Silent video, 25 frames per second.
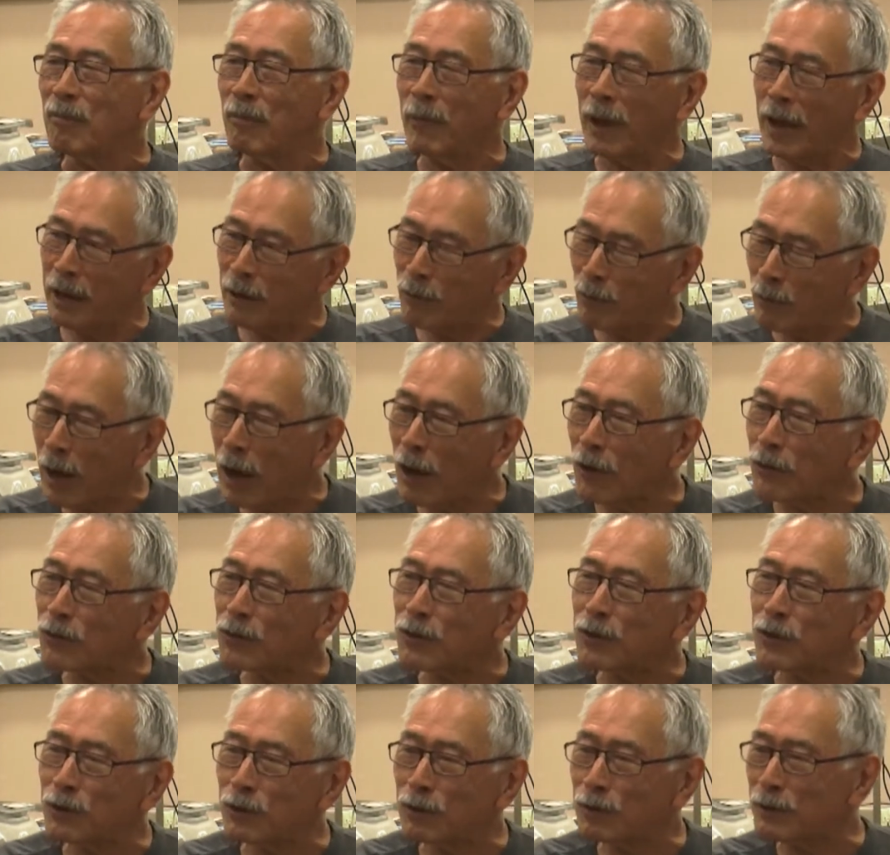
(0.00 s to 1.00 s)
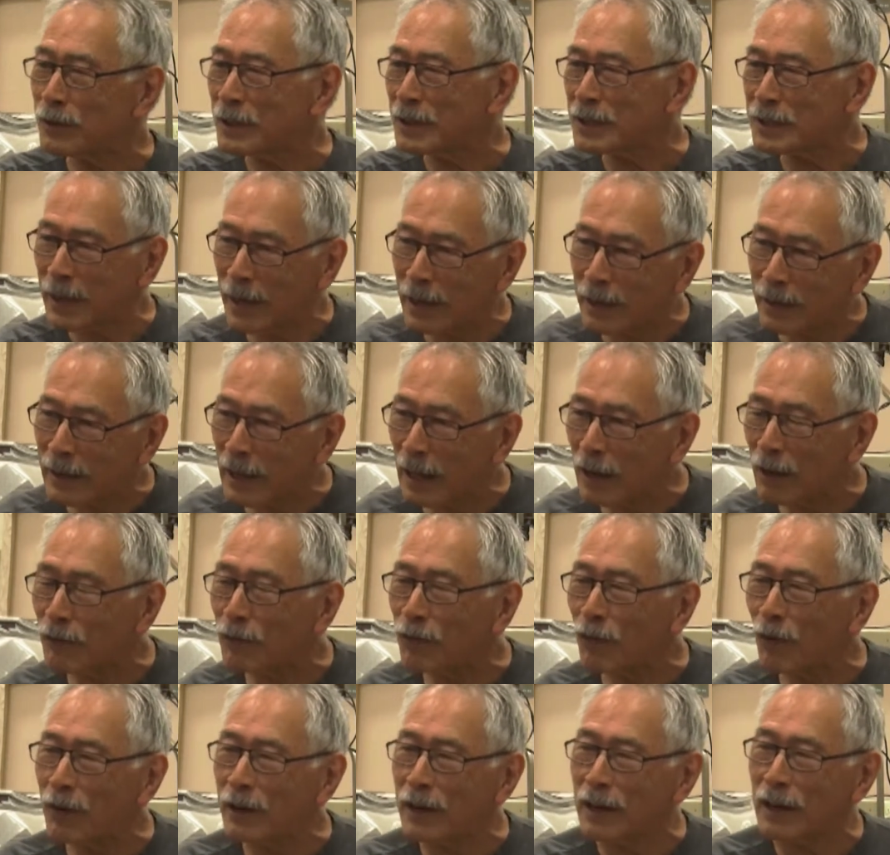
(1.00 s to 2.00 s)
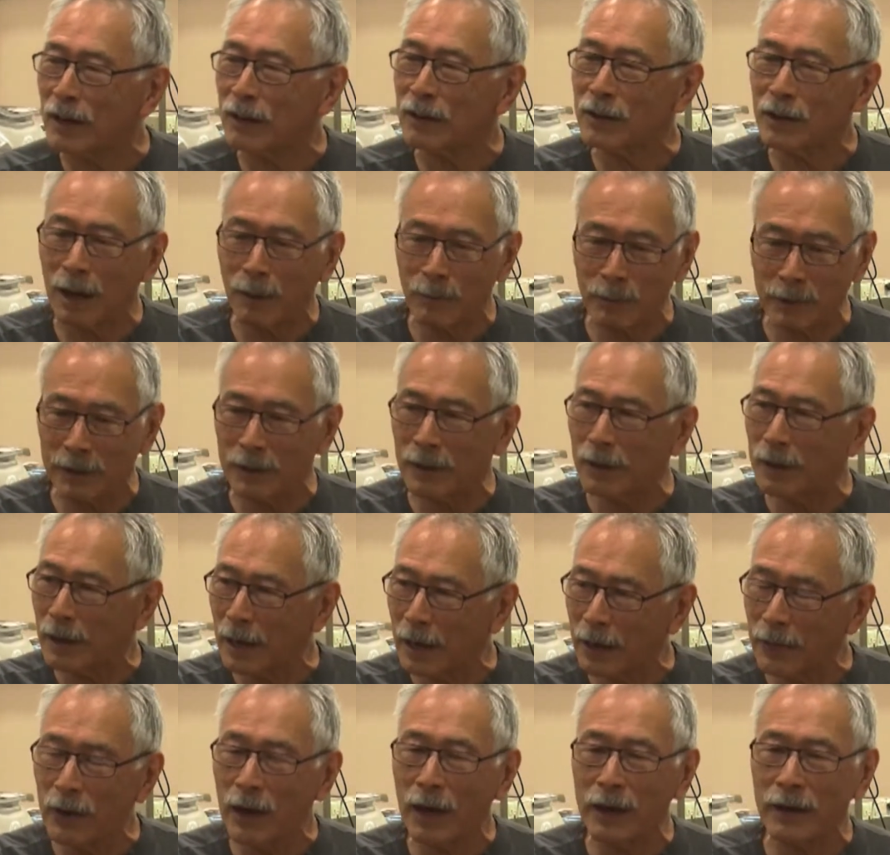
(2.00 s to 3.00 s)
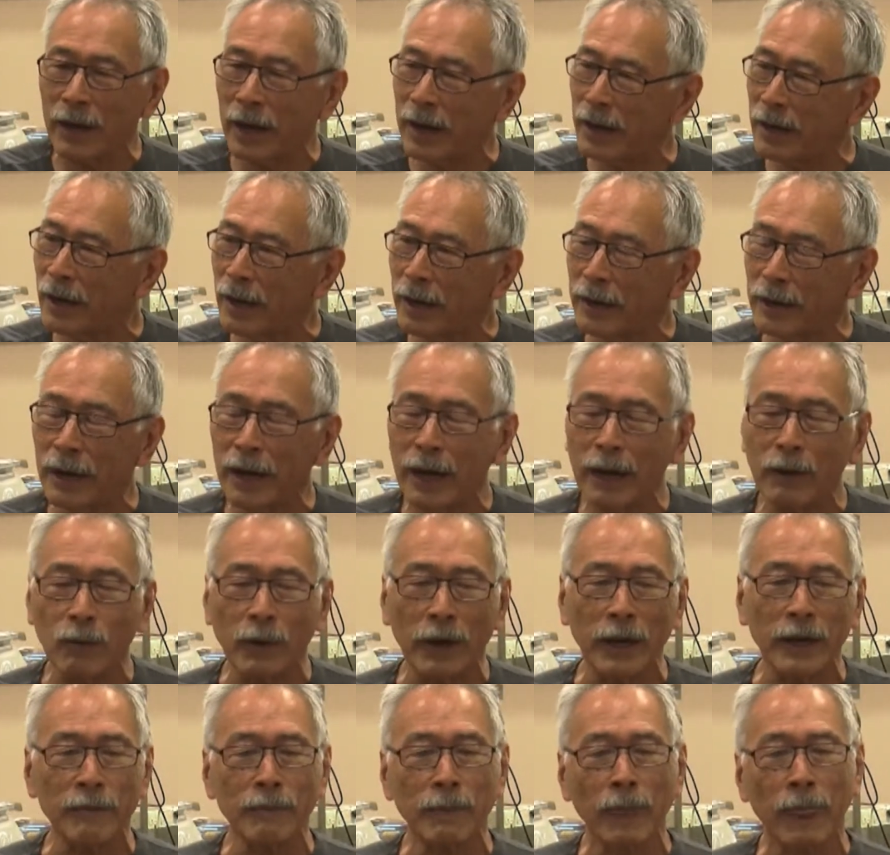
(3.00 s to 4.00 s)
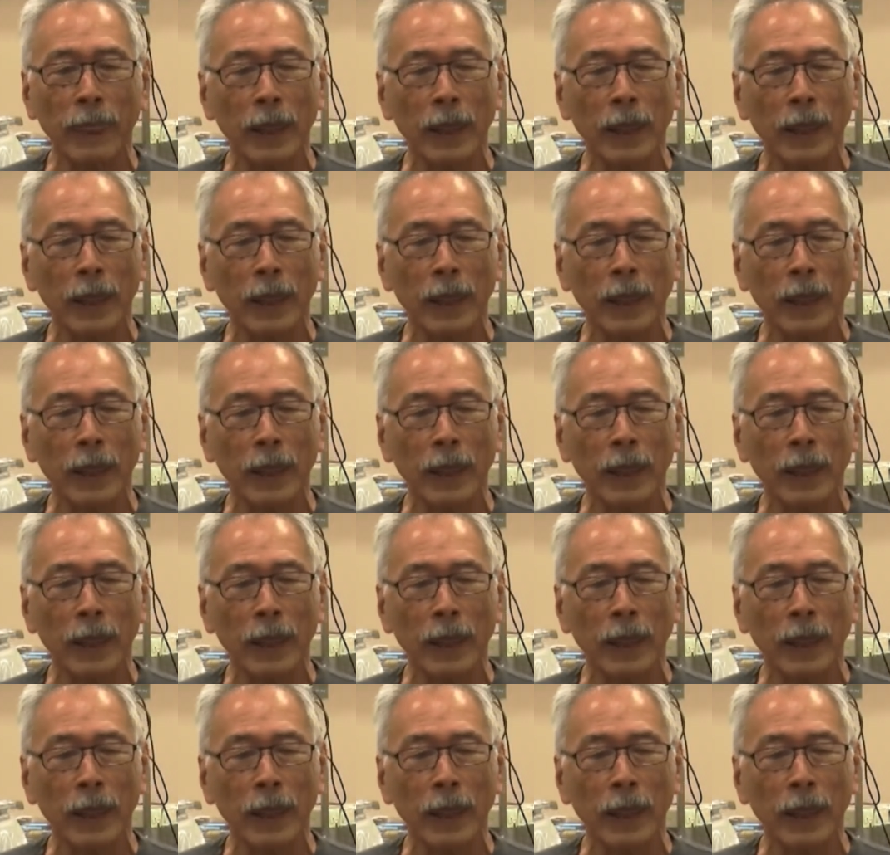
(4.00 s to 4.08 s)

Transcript: main route through the state of California, the 99 highway.